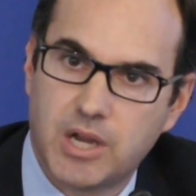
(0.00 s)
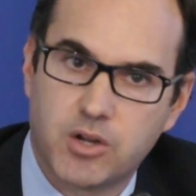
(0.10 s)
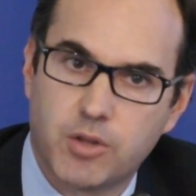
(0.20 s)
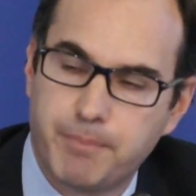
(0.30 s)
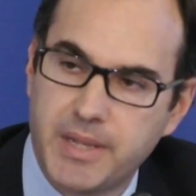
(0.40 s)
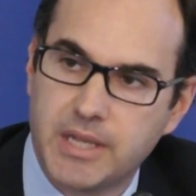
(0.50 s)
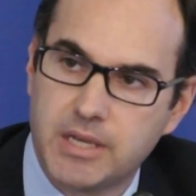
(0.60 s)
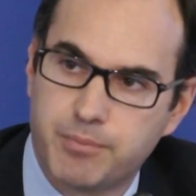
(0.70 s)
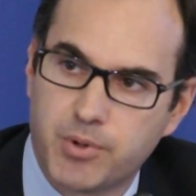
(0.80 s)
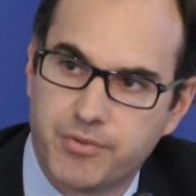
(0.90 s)
are not paying
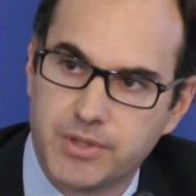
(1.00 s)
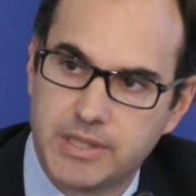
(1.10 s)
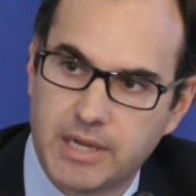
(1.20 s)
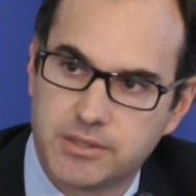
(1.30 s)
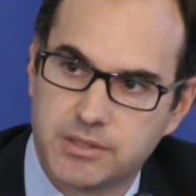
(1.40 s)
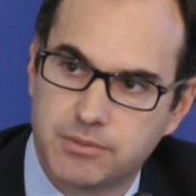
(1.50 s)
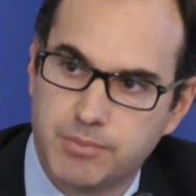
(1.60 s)
any profit taxes